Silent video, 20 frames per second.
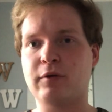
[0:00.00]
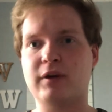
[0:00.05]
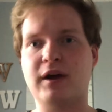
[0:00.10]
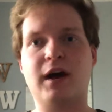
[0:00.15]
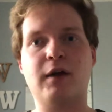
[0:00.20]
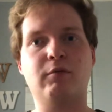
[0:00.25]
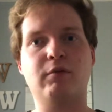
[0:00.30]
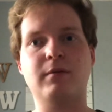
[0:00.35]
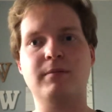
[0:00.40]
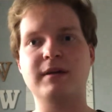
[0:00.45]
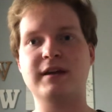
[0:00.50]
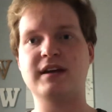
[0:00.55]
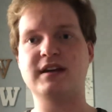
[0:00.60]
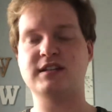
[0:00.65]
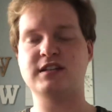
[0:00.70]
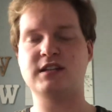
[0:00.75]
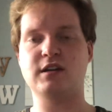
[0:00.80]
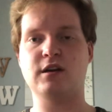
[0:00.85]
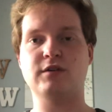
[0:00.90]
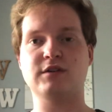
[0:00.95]
God
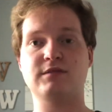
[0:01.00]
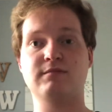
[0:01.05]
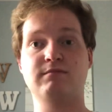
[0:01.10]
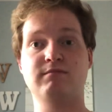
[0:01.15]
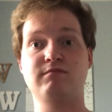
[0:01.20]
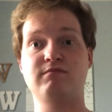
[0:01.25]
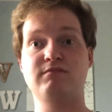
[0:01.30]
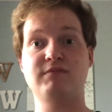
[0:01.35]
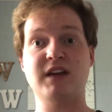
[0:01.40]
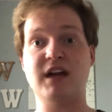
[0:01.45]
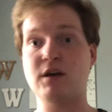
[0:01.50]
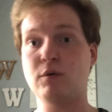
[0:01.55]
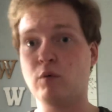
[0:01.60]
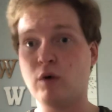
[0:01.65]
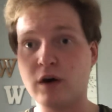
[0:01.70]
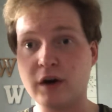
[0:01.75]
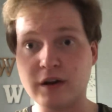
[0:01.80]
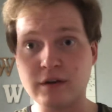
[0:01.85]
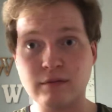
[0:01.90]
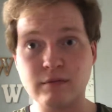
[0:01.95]
re-begins. He goes, day
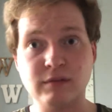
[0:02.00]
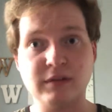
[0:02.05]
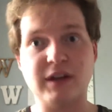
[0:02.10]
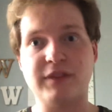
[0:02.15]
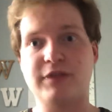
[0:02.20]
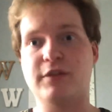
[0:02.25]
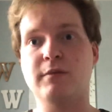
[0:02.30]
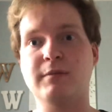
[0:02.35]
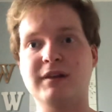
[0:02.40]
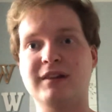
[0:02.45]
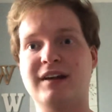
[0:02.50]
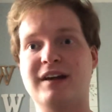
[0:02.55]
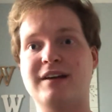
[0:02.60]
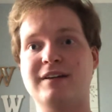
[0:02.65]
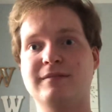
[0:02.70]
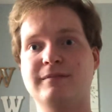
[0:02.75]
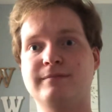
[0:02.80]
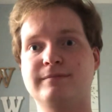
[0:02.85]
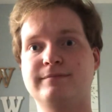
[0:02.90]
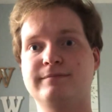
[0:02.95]
1, let there be light,
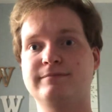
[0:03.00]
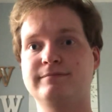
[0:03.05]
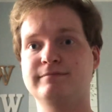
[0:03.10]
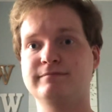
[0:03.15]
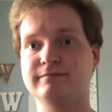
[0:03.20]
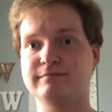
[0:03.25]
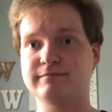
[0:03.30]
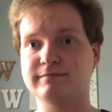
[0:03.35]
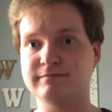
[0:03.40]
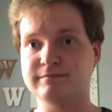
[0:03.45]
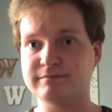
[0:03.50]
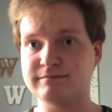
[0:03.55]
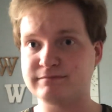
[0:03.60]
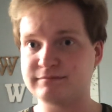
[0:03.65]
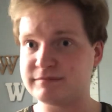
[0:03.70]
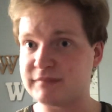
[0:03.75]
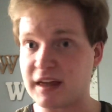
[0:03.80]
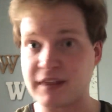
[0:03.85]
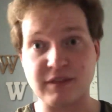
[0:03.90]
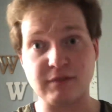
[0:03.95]

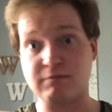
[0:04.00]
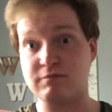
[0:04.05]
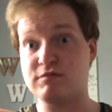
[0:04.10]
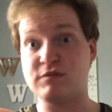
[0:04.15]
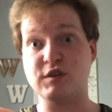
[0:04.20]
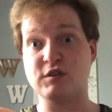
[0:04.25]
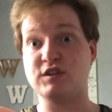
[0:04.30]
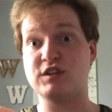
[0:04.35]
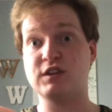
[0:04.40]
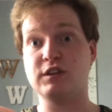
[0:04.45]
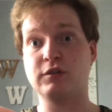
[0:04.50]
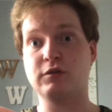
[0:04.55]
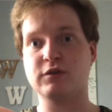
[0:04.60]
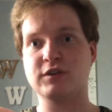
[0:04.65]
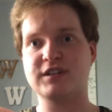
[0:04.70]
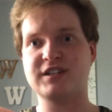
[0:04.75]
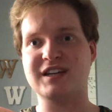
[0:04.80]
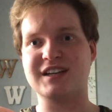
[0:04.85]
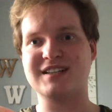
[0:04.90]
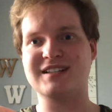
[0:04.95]
and this literal
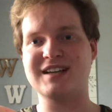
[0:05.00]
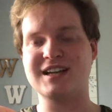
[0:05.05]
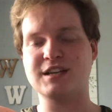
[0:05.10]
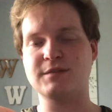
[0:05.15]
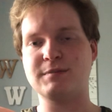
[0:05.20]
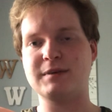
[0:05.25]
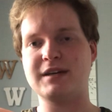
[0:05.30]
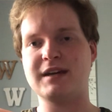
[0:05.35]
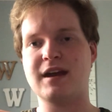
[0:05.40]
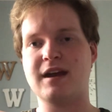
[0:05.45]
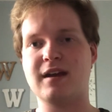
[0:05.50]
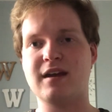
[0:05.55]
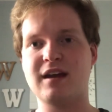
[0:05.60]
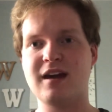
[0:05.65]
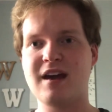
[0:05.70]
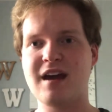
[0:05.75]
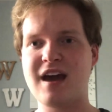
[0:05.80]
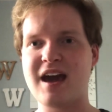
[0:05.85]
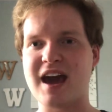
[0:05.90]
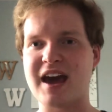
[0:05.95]
6 days begin.
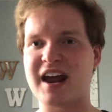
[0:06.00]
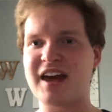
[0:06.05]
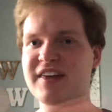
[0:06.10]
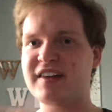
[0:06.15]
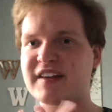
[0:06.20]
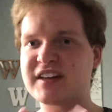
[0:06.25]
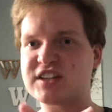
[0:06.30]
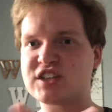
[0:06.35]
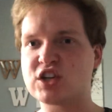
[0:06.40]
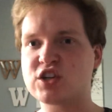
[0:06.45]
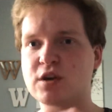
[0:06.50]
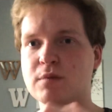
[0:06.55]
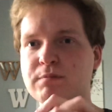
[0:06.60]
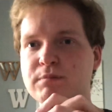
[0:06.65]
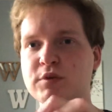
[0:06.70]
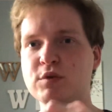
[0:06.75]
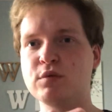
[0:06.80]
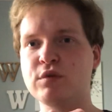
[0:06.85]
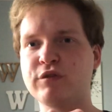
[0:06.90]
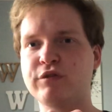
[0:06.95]
And I think that's such a
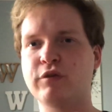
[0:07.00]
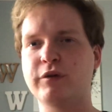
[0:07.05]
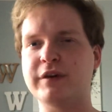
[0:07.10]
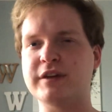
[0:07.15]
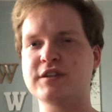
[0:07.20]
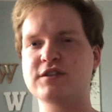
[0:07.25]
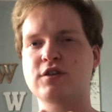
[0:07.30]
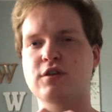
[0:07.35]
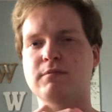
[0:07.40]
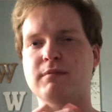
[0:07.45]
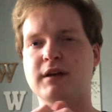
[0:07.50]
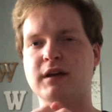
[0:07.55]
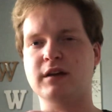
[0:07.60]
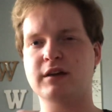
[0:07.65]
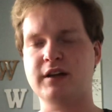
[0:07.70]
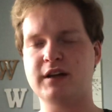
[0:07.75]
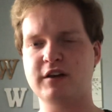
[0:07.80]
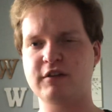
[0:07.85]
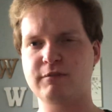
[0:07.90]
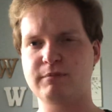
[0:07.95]
beautiful
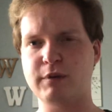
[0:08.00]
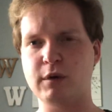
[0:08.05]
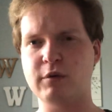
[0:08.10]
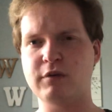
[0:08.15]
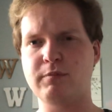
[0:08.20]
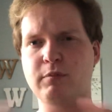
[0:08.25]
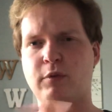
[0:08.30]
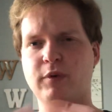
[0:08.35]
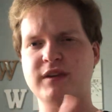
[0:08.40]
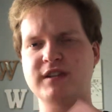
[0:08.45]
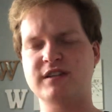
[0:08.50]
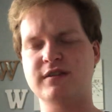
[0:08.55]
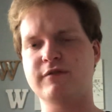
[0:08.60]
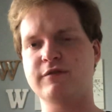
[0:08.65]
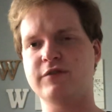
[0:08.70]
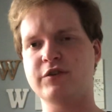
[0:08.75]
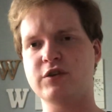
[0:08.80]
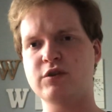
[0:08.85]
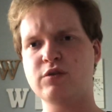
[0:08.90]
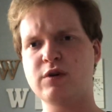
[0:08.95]
intermingling of both points of
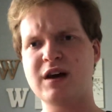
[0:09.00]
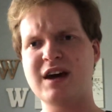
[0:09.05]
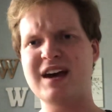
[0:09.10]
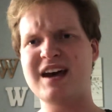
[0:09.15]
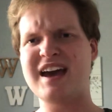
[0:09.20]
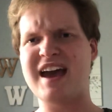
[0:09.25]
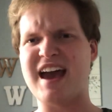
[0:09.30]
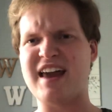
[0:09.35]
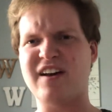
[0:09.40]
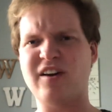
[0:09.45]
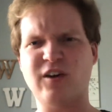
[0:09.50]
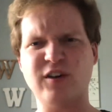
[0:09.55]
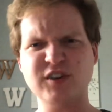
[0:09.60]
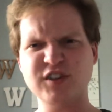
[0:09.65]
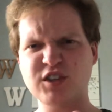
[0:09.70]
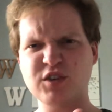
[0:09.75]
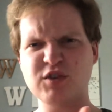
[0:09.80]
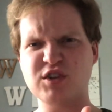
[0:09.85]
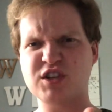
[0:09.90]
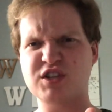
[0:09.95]
view, and it also